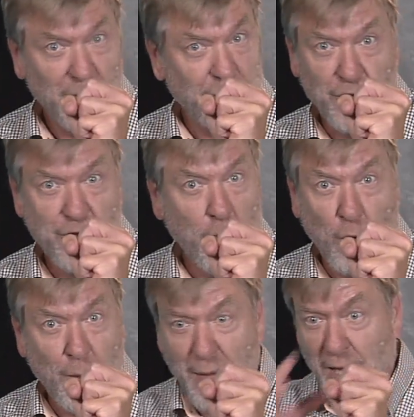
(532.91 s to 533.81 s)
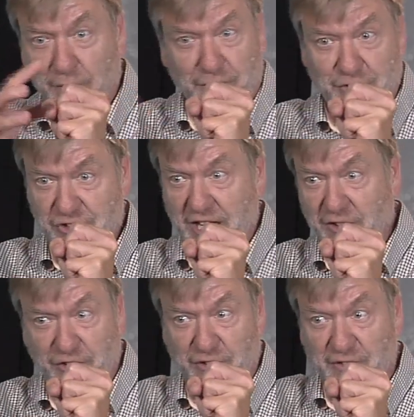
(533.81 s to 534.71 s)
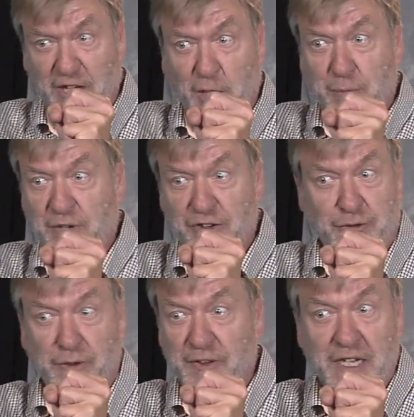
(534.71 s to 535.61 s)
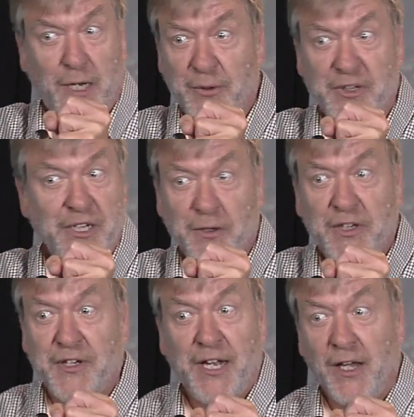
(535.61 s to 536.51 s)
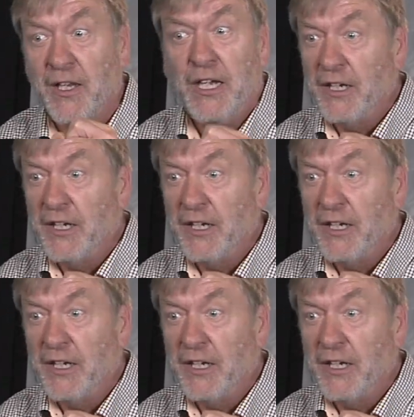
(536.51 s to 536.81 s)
No amount of changes of air pressure in the outer ear canal